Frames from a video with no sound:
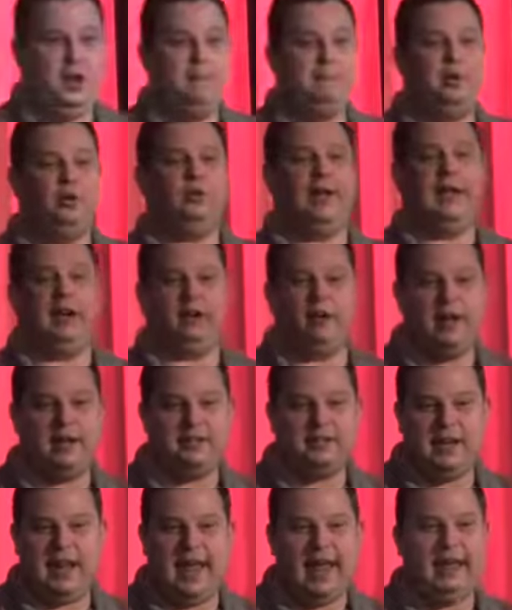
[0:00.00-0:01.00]
But later on
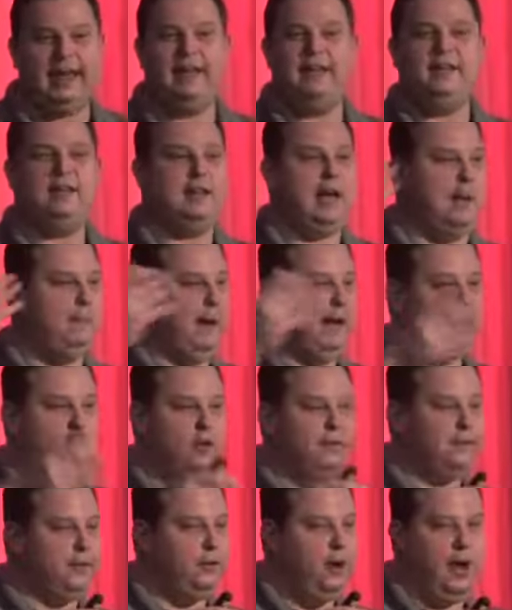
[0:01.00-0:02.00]
today, I might go
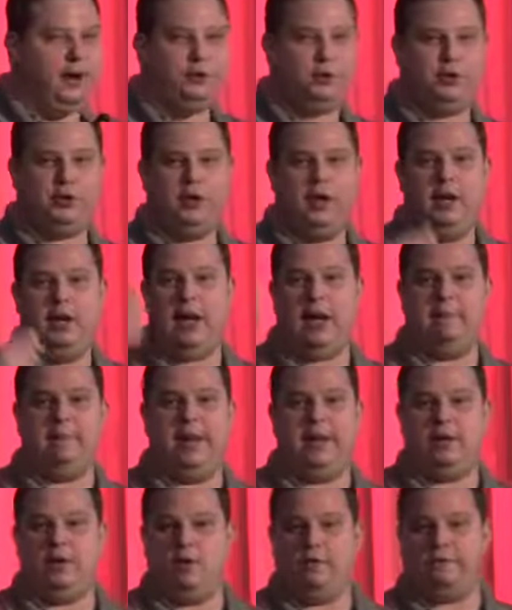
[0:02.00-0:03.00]
for lunch, I
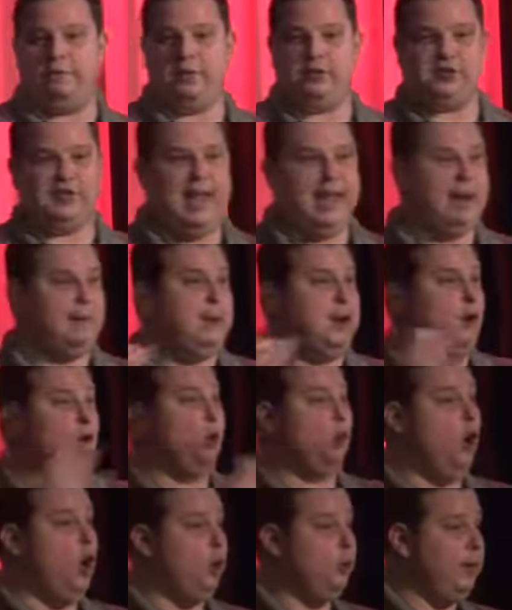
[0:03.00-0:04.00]
might go for a snack, I might go to
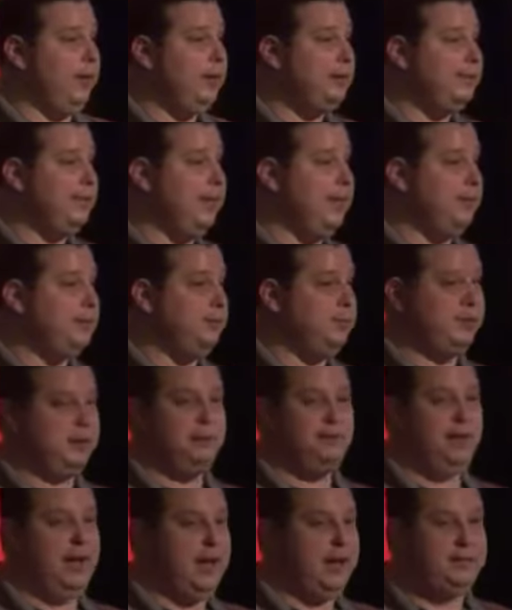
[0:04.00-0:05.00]
Walgreens to get some
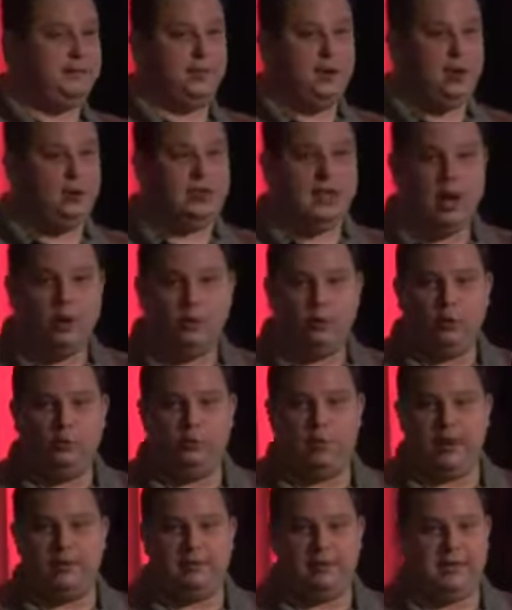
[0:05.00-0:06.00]
supplies for the hotel room,
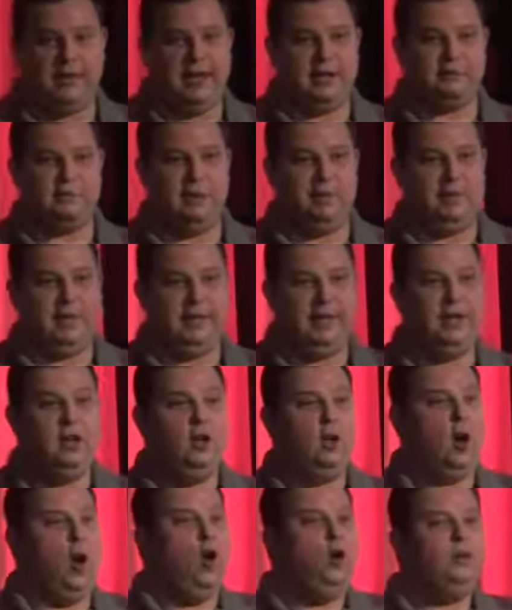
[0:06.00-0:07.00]
whatever the case may be.
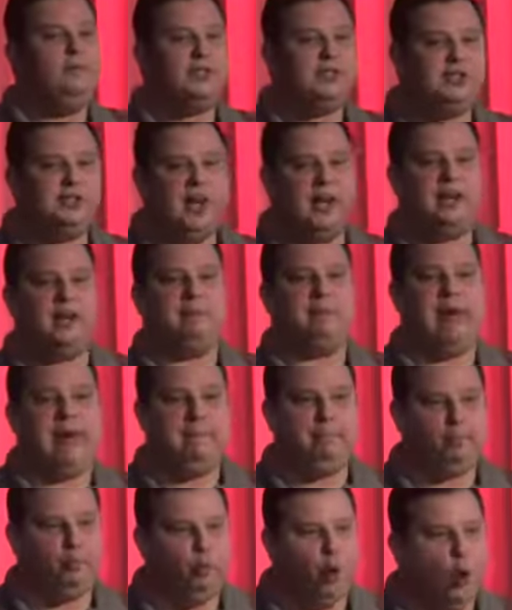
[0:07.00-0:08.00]
All of a sudden, my
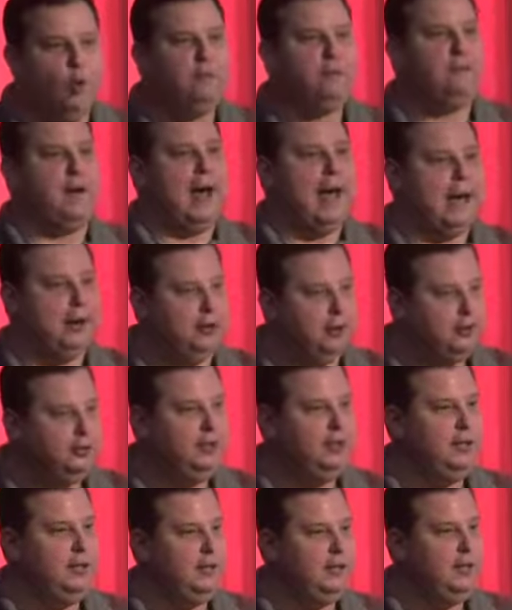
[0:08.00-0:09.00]
profile,
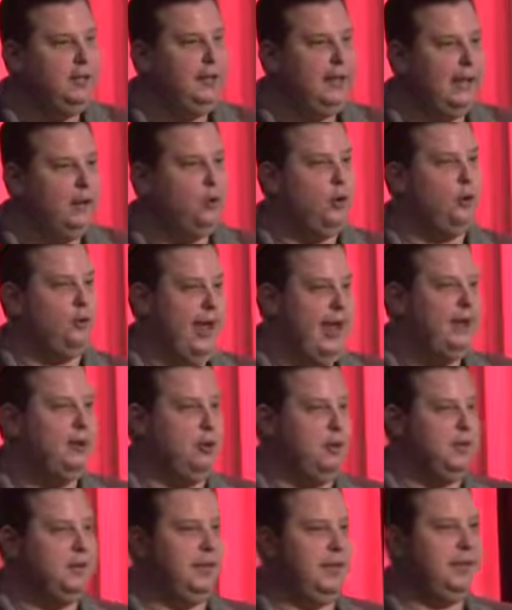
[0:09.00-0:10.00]
in
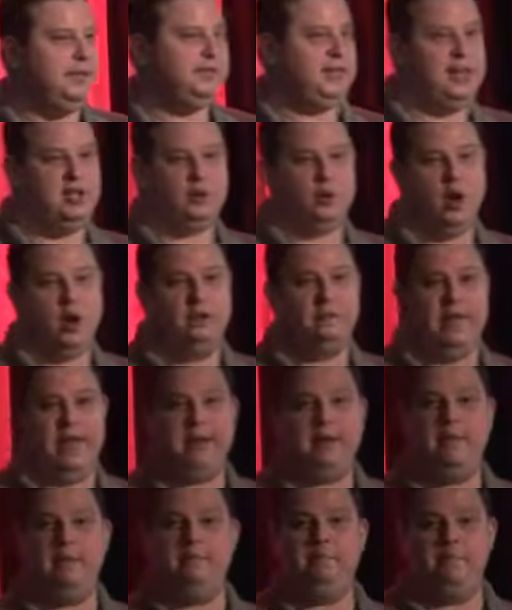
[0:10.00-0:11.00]
Orlando at least, is one of
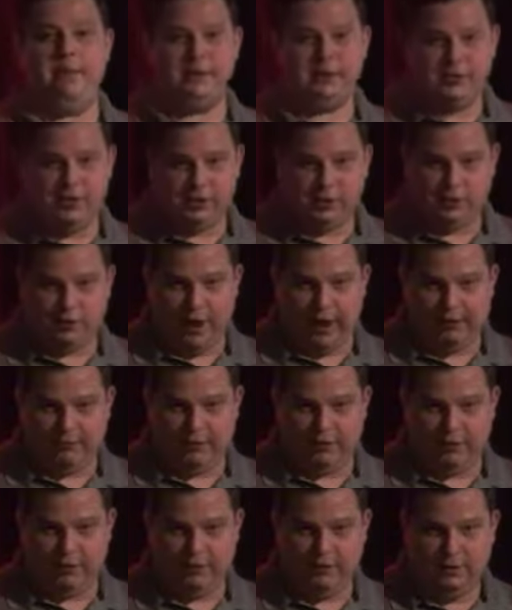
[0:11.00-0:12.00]
a business
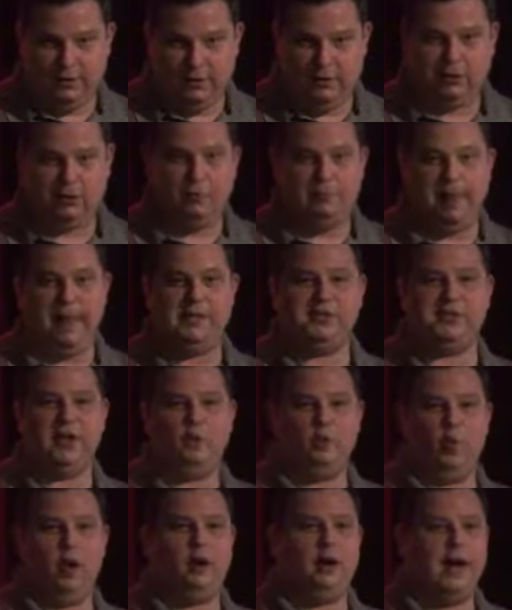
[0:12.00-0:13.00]
traveler. So based
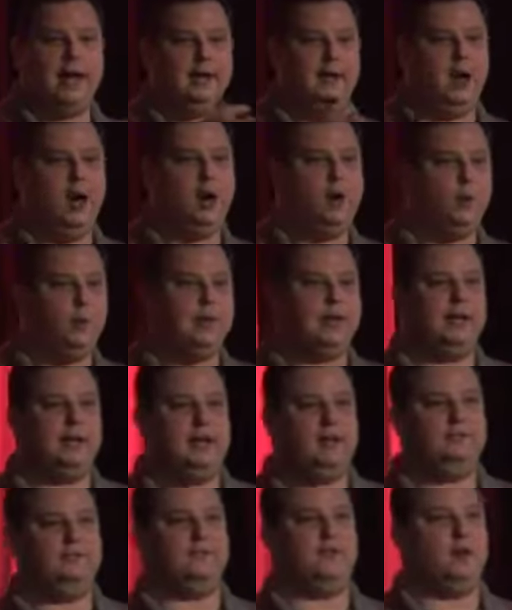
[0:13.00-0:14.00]
on where I go, we can
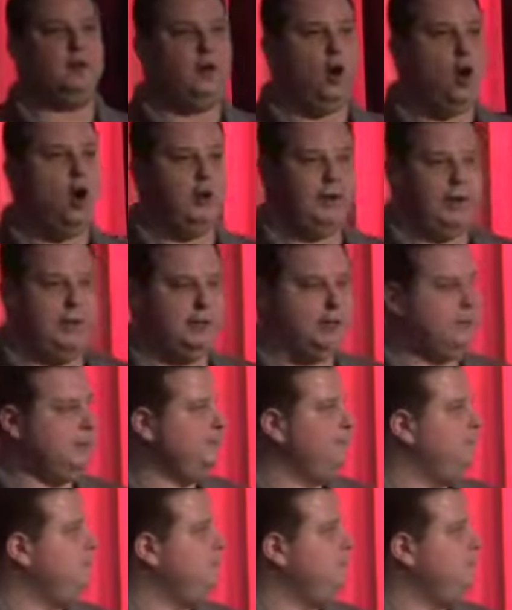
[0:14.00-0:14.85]
infer audience.